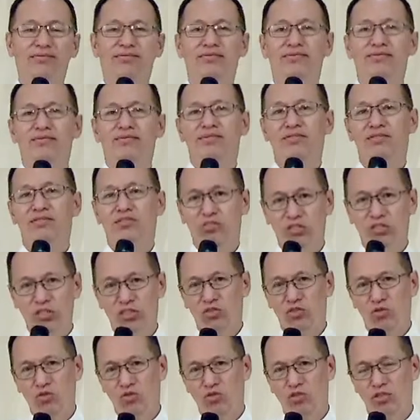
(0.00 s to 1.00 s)

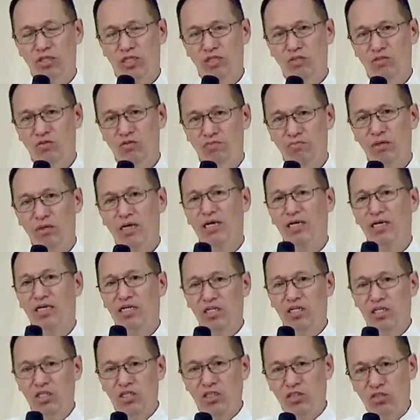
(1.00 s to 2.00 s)
Dito sa lupa,
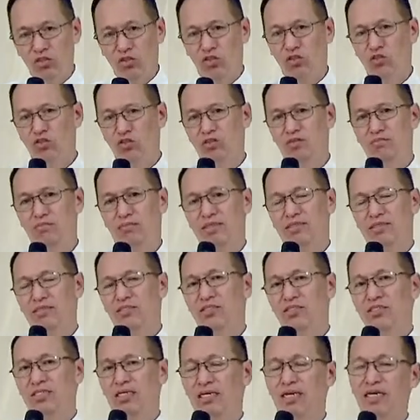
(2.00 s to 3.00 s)
doon man
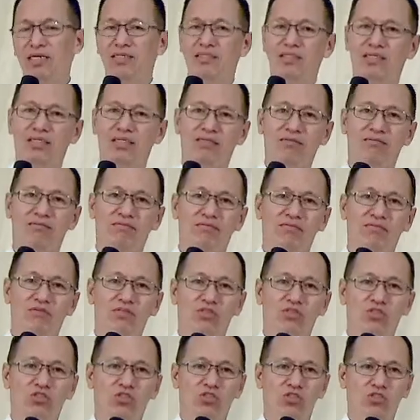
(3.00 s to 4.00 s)
sa langit.
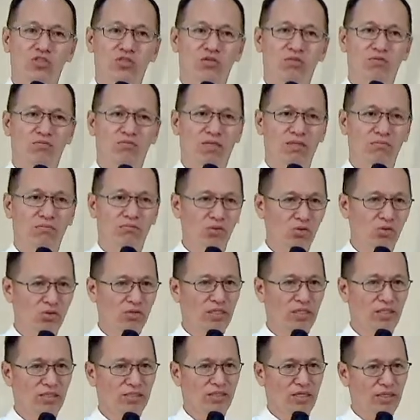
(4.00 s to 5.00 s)
So, mabuti
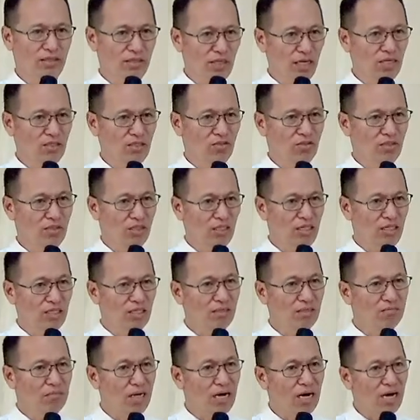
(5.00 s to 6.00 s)
na tayo naging
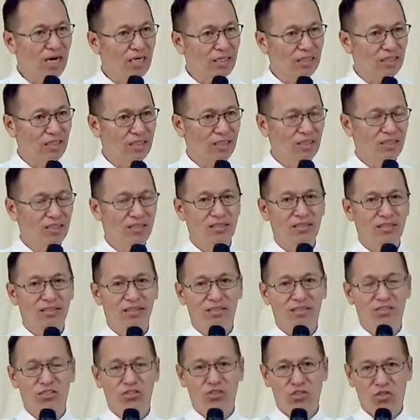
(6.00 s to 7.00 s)
kabahagi ng
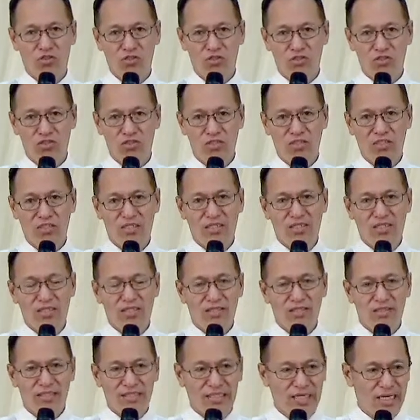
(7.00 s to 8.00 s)
Diyos
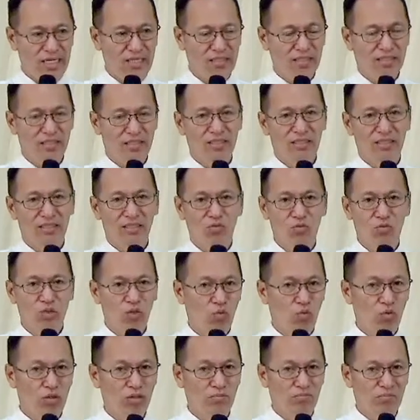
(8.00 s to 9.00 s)
dahil we
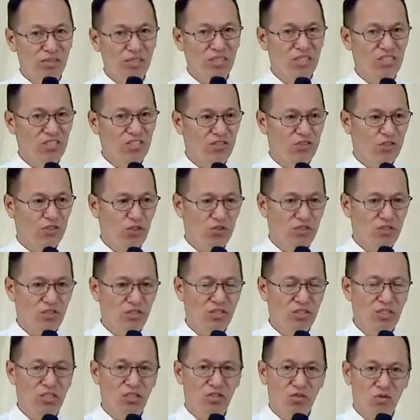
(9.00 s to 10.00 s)
will be
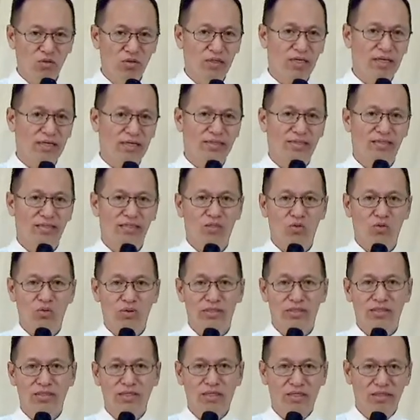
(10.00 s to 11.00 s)
rejoicing together with
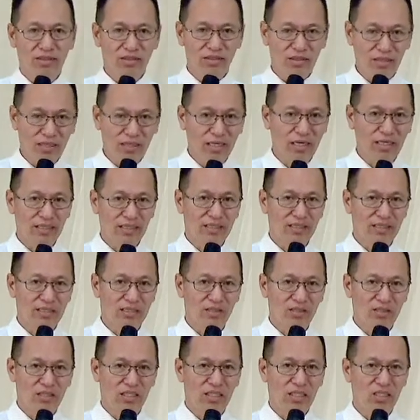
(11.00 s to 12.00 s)
God.
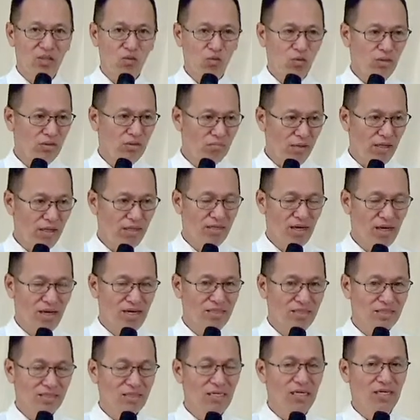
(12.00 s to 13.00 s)
He will make
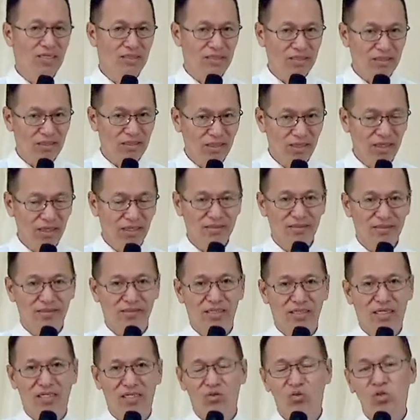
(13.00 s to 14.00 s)
us glad
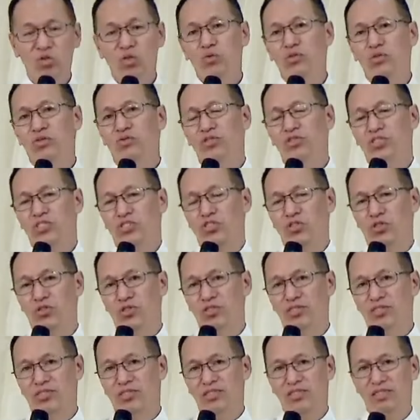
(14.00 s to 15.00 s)
and we will
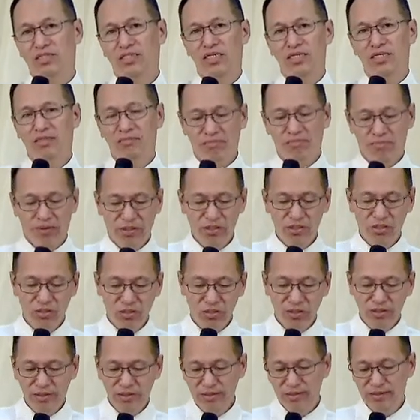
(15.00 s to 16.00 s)
rejoice. Praise the
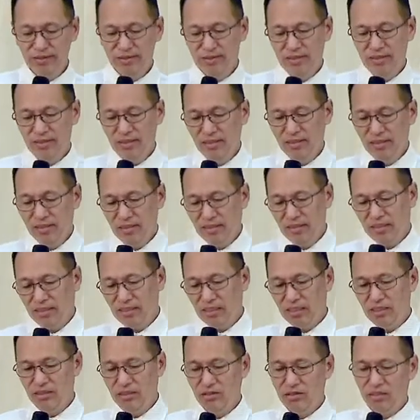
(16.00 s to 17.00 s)
Lord!
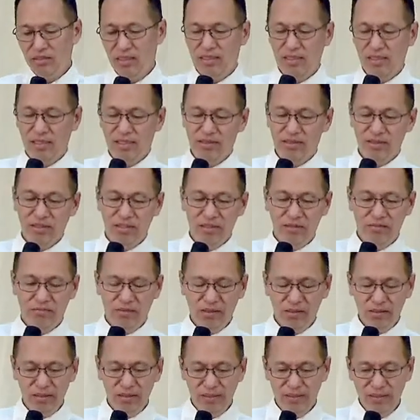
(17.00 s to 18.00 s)
Ganon ang ating
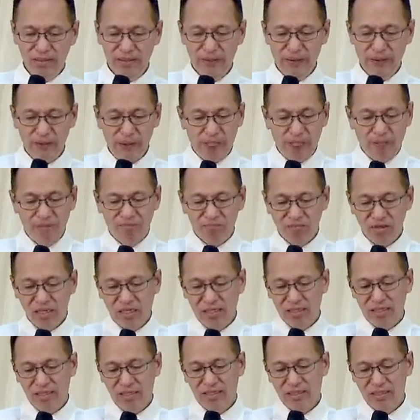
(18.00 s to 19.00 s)
magiging
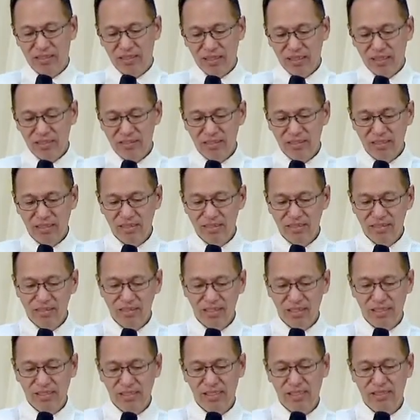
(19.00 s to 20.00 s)

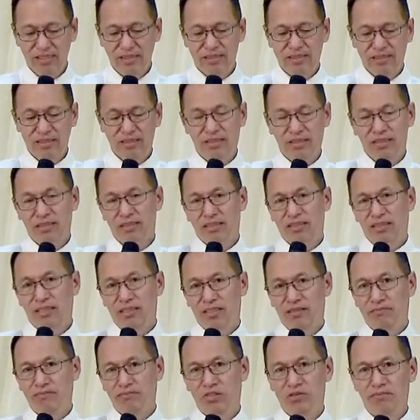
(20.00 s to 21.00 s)
kasaysayan.
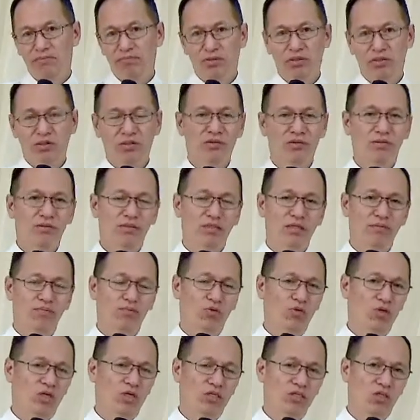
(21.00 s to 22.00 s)
Alam niyo po, if we
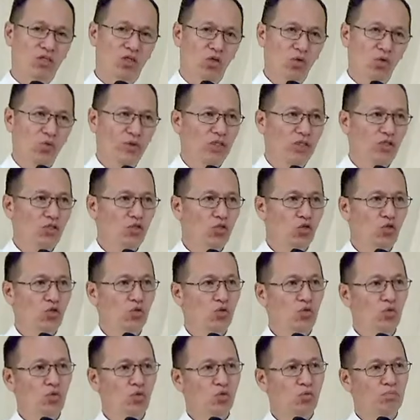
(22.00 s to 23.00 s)
are going
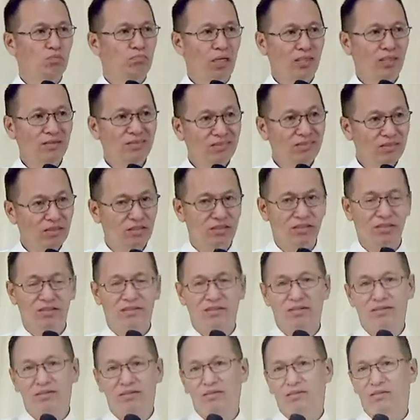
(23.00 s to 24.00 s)
to ponder
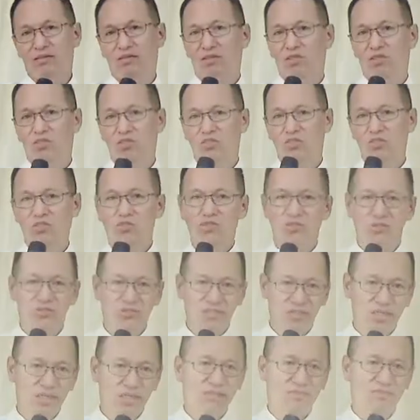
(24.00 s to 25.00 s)
or to
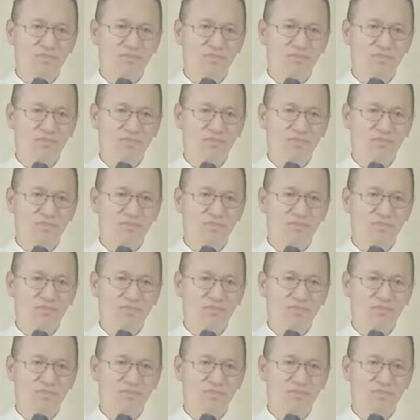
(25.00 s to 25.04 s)
think